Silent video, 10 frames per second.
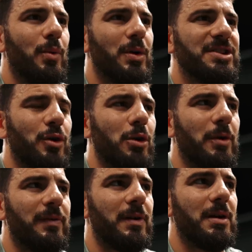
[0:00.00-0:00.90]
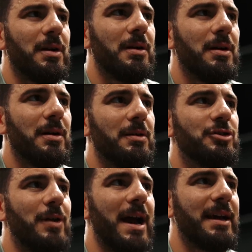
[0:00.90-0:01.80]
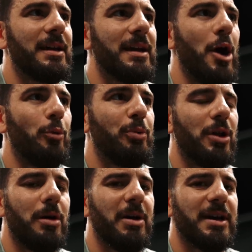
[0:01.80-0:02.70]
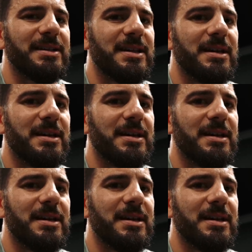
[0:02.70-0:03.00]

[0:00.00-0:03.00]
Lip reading: What's normal for tracking output on a bike?